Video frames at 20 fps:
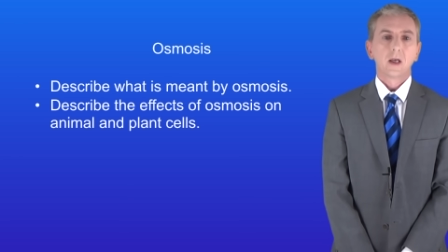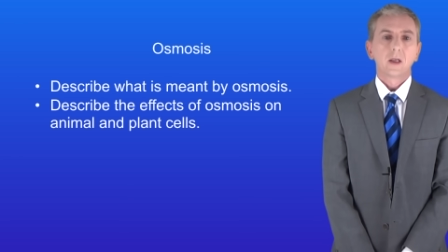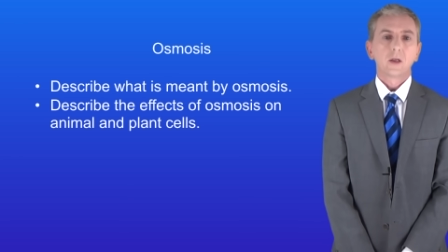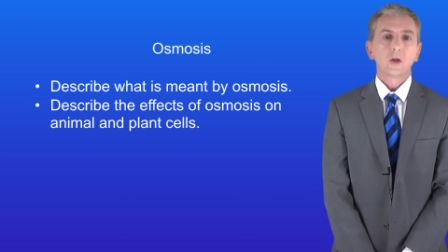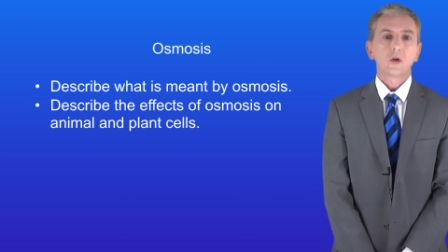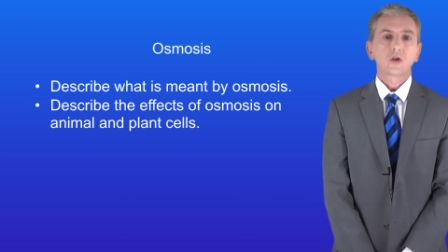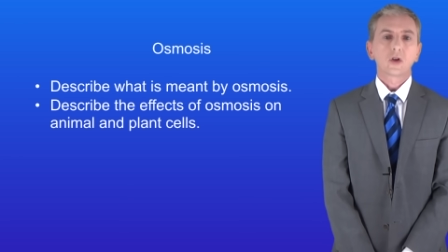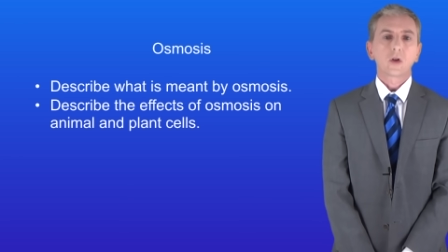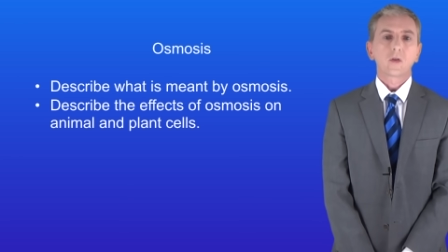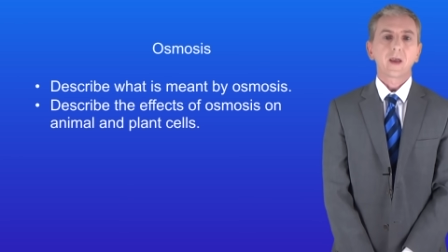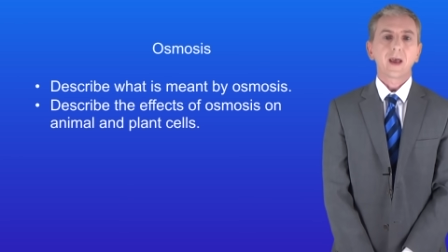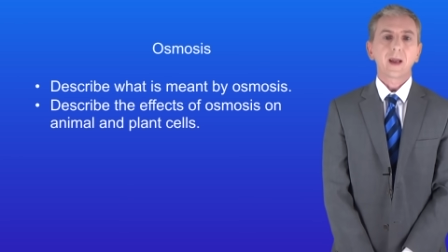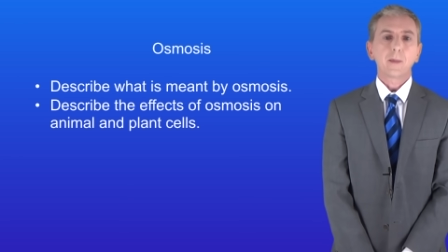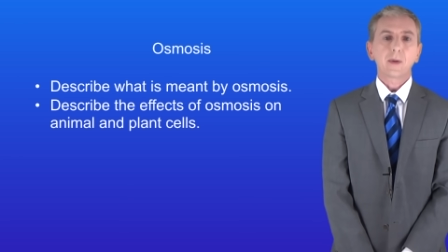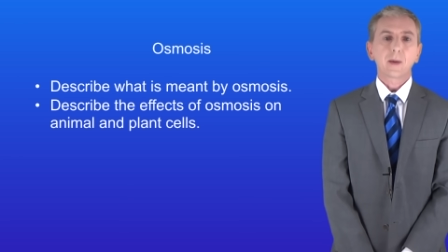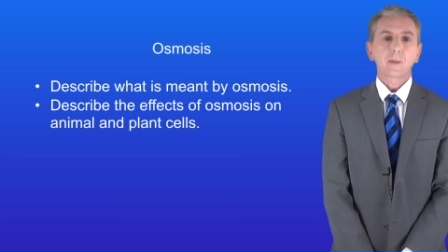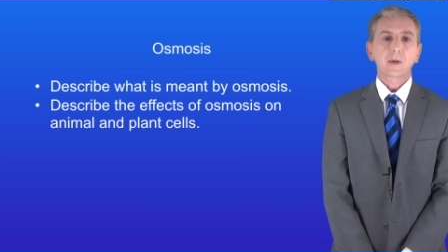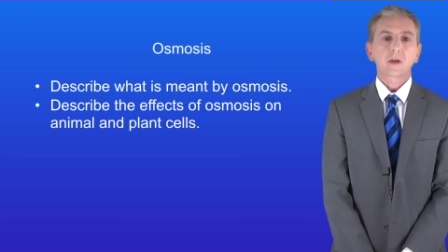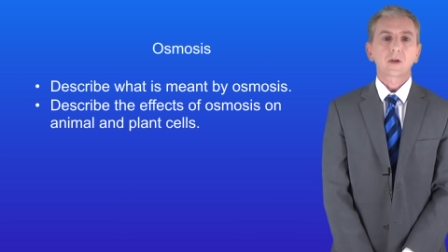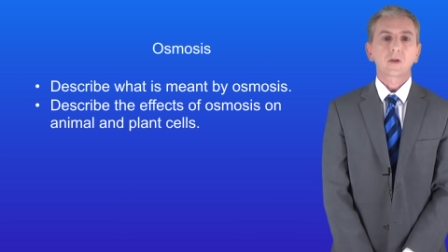You should then
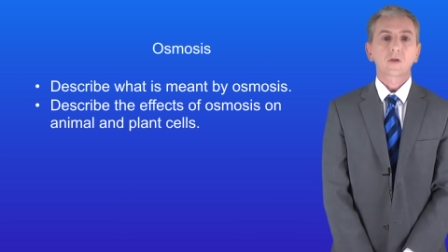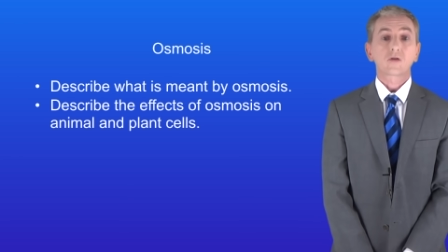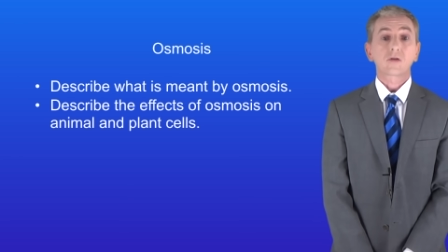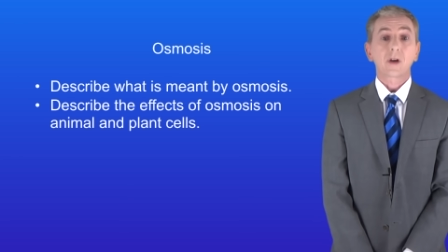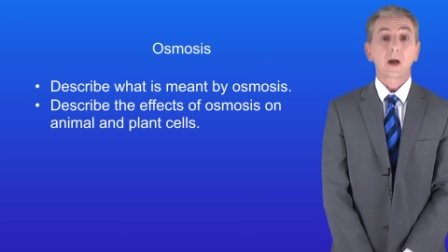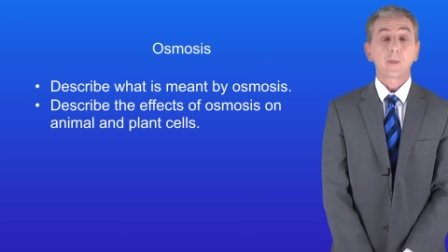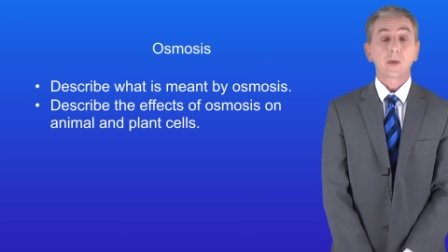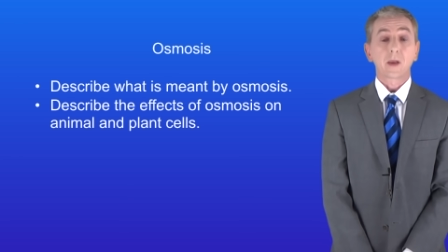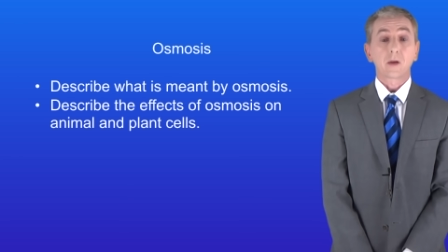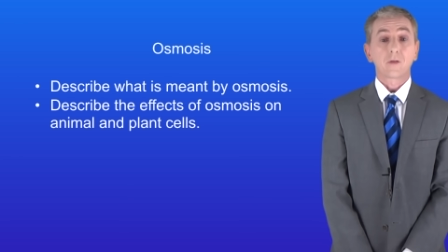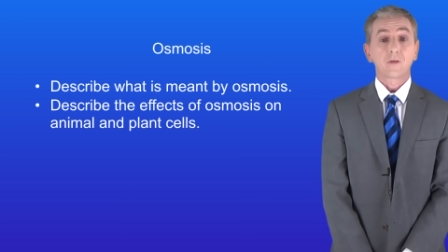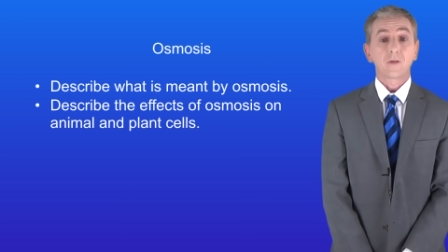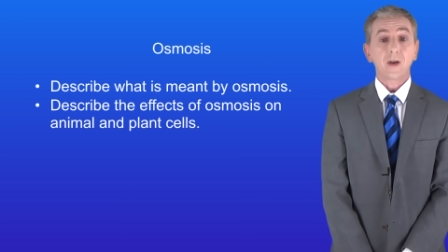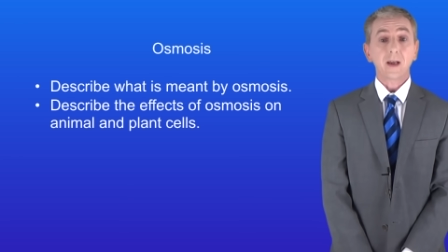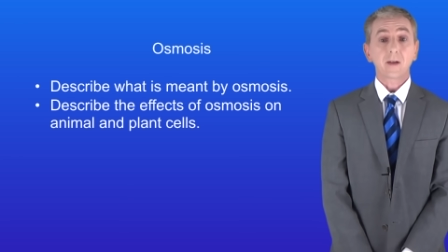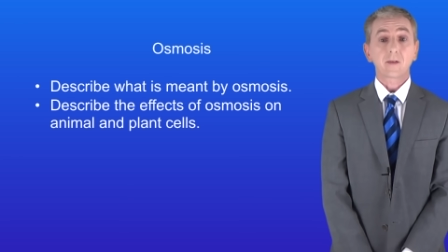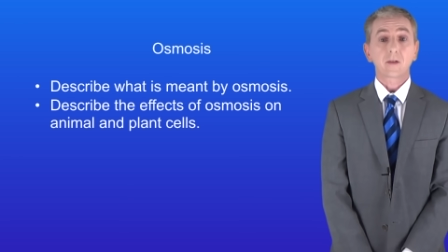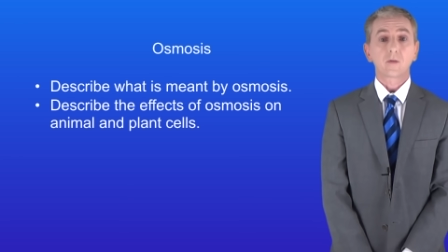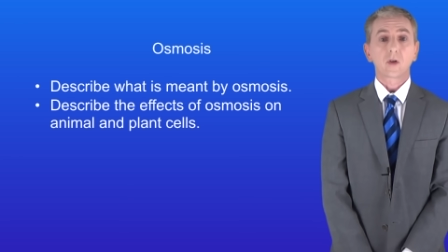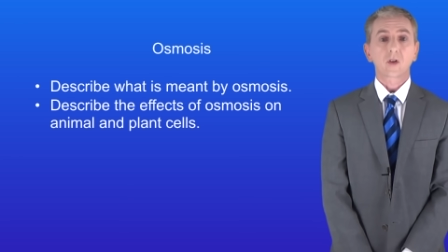be able to describe the
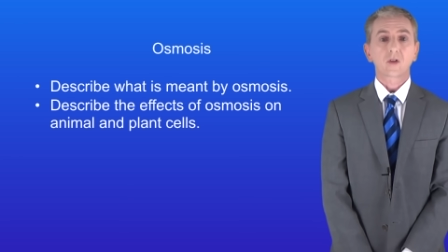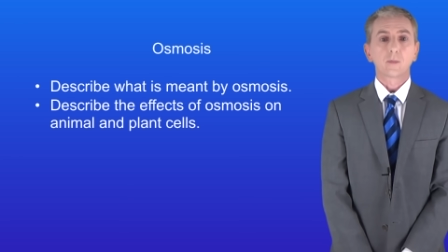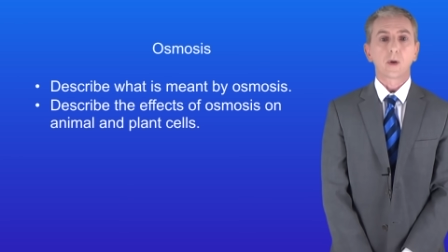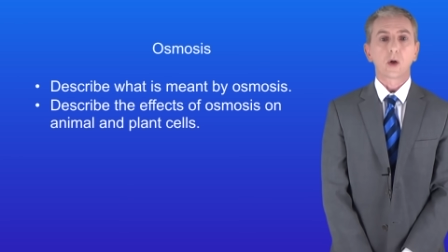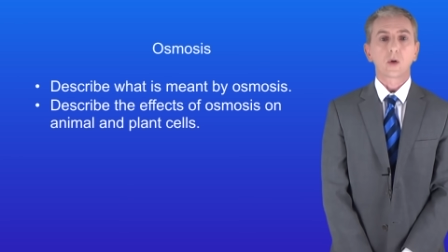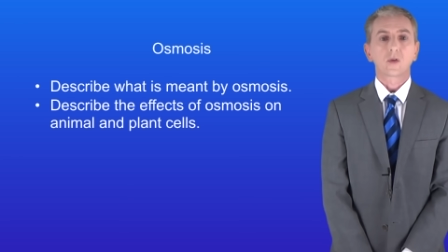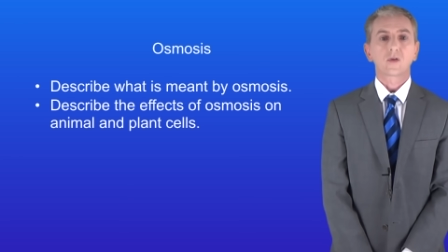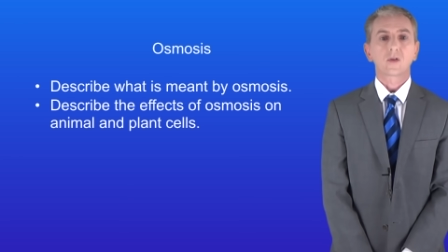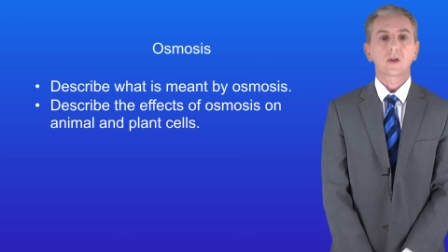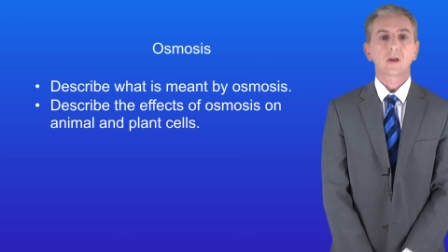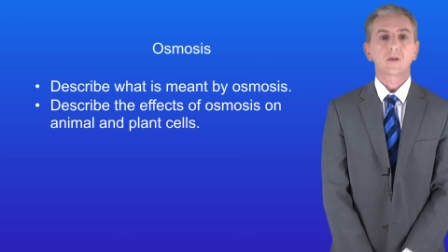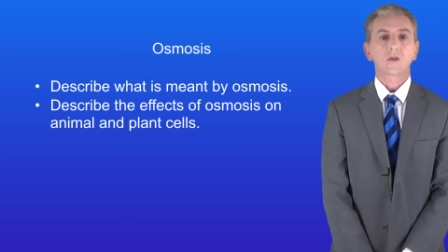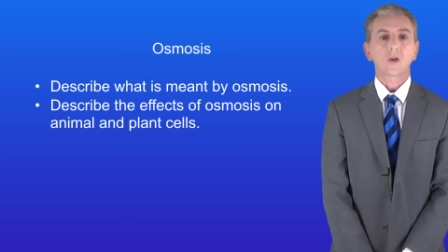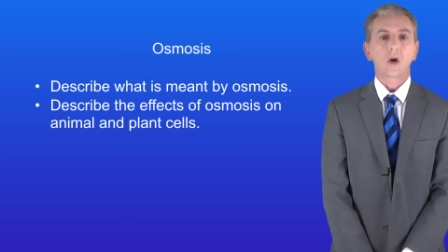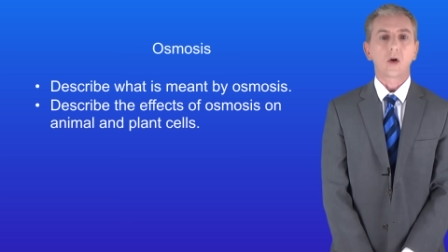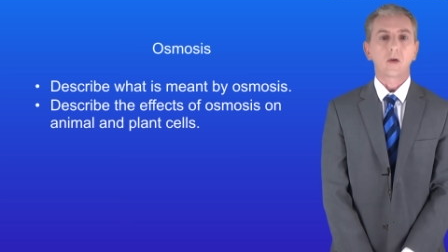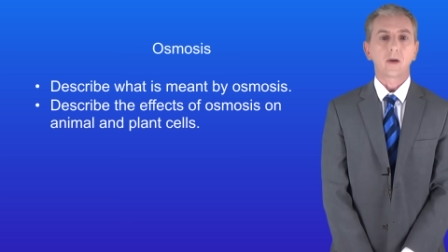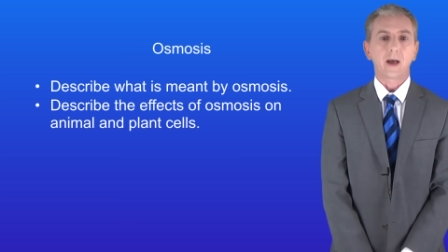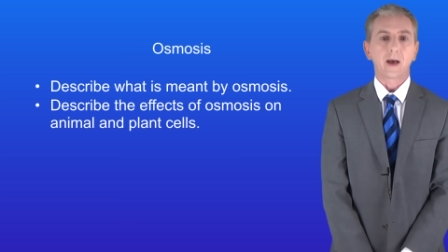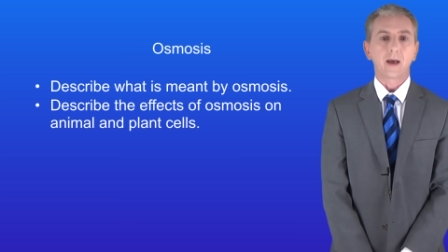effects of osmosis
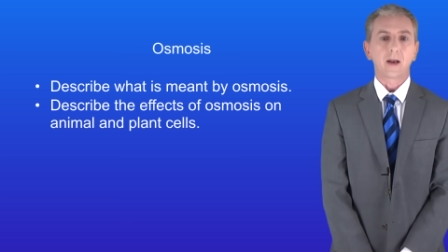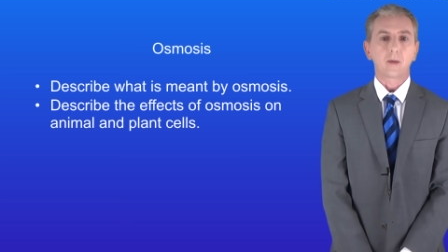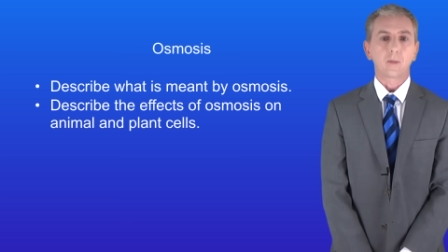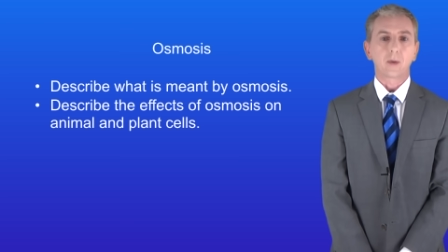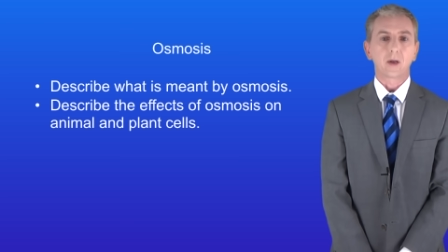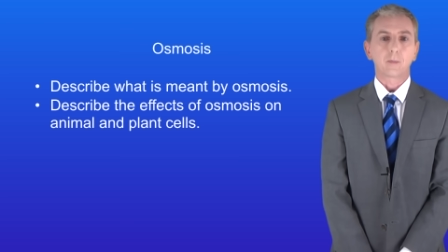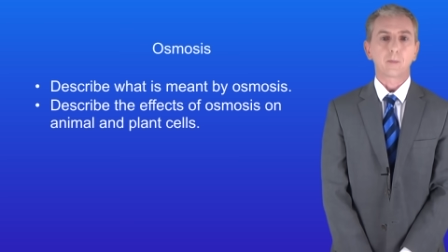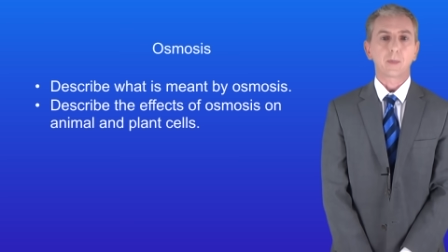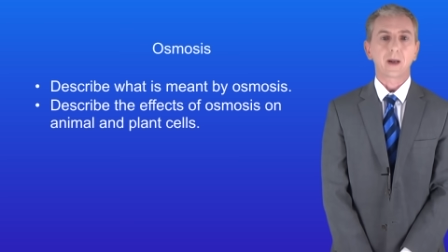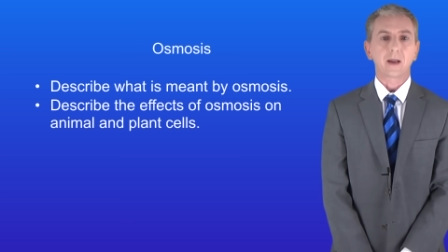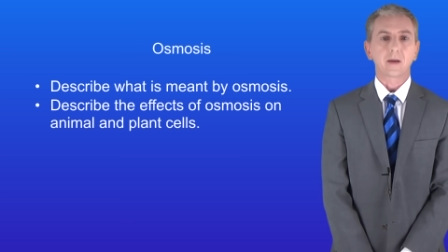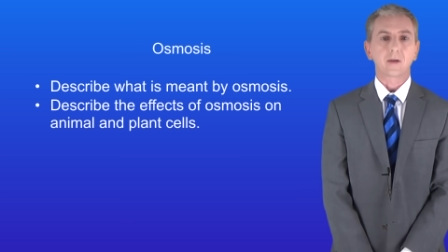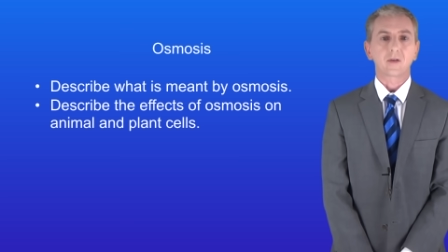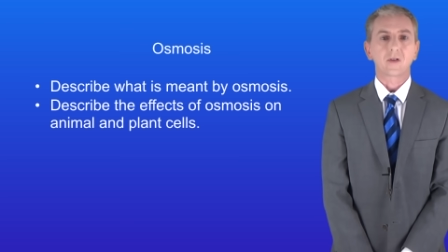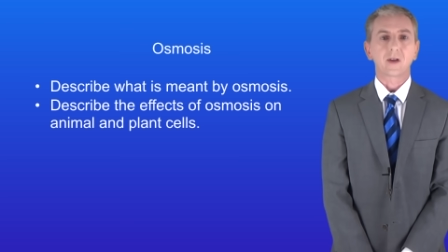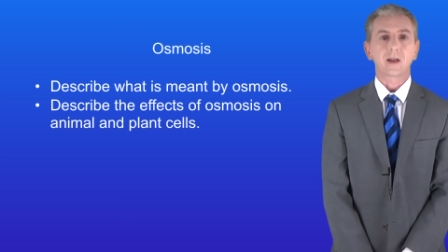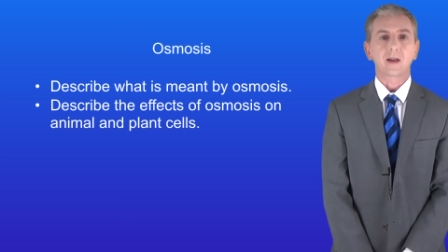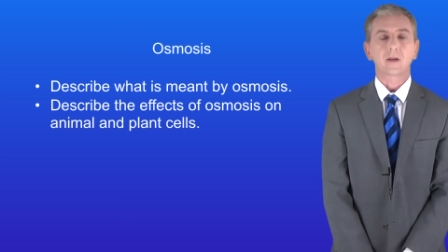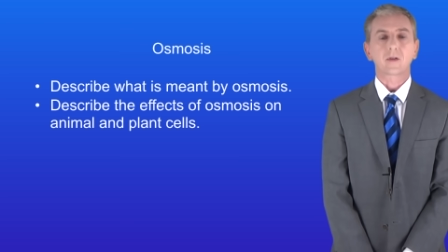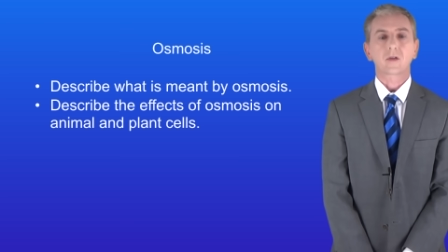on animal and plant
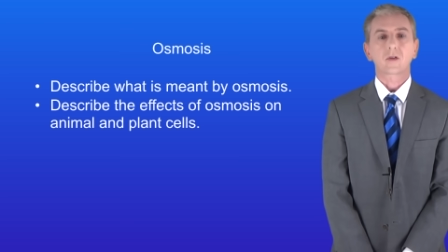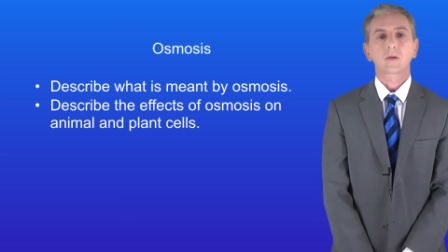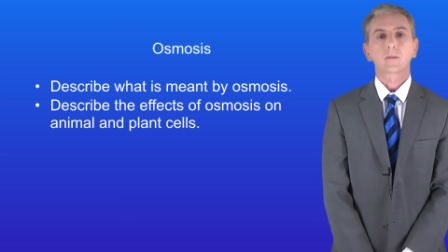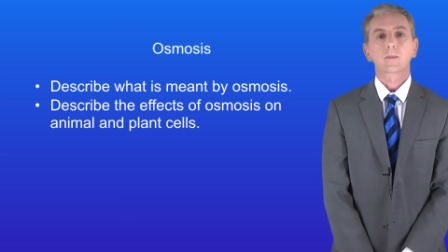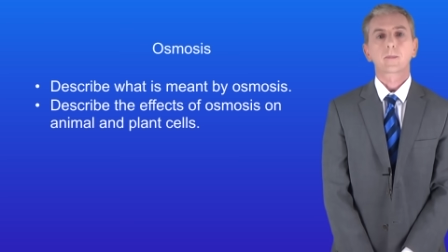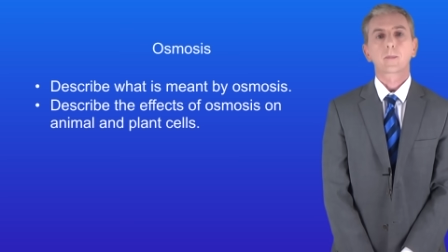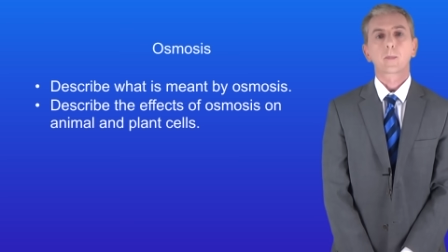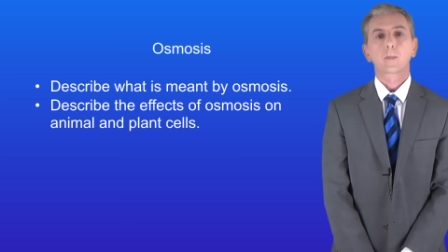cells.